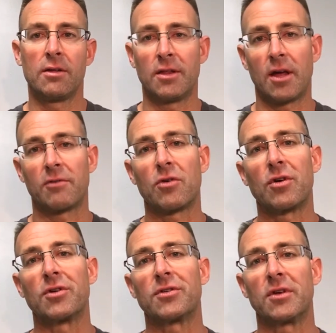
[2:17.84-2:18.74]
And that, of
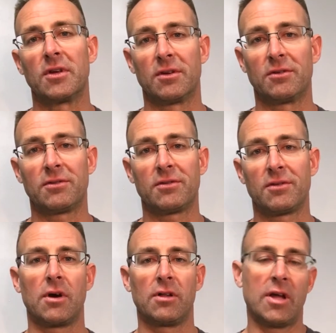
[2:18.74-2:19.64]
course,
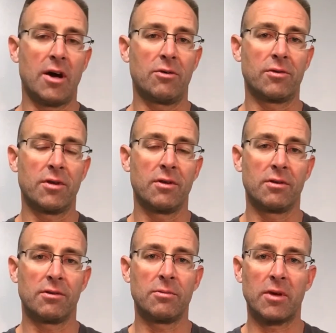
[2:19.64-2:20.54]
is allowed
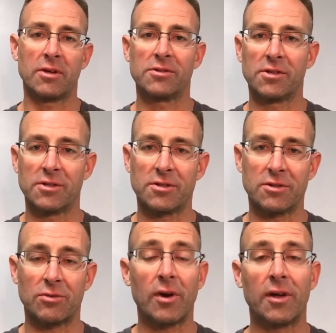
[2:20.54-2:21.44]
to make a
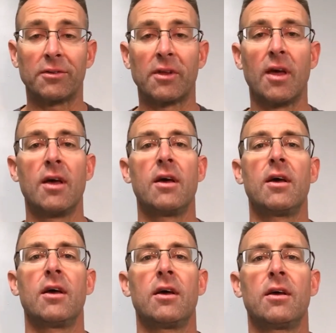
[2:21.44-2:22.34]
citizen's arrest
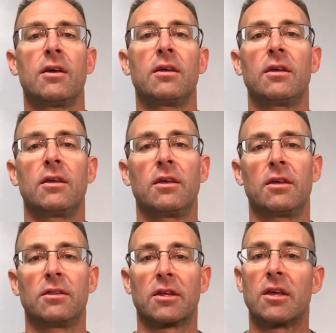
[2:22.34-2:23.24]

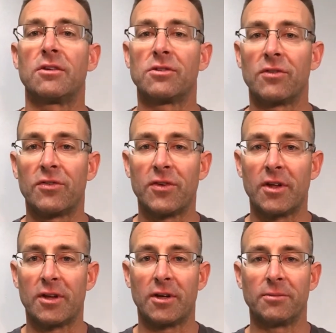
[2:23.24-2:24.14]
in the case of a
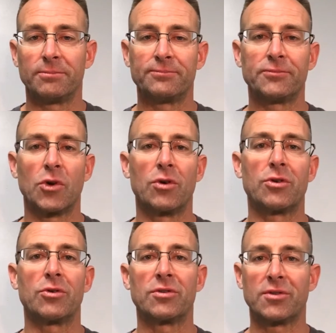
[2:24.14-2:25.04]
felony or
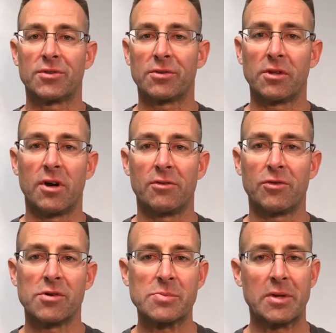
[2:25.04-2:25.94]
to assist a law
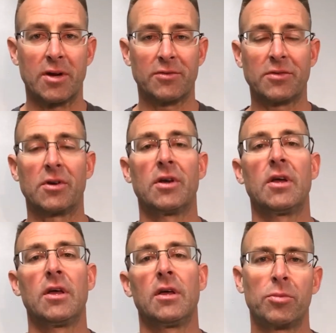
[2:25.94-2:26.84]
enforcement officer.
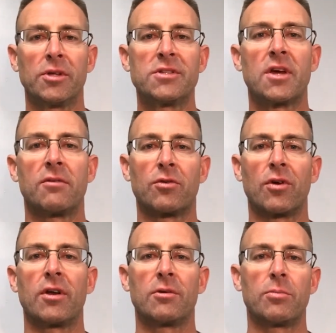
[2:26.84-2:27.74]
Police have
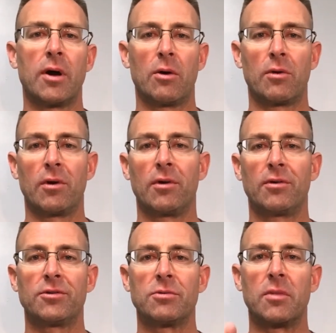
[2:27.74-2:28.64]
greater power
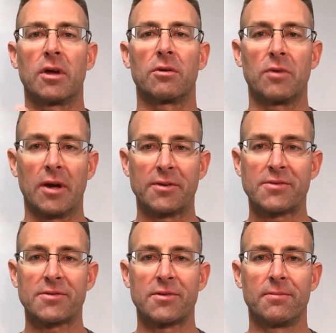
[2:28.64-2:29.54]
to make
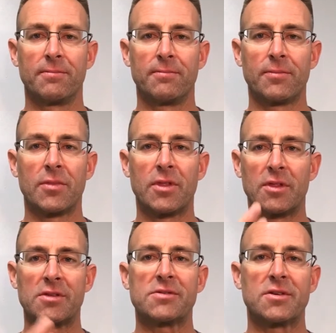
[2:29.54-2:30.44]
arrests
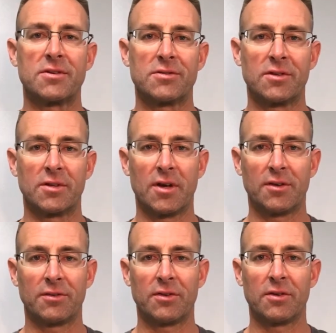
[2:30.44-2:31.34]
than the citizen
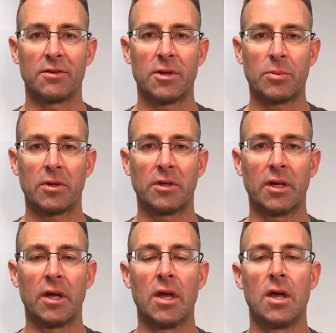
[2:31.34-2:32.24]
does, typically.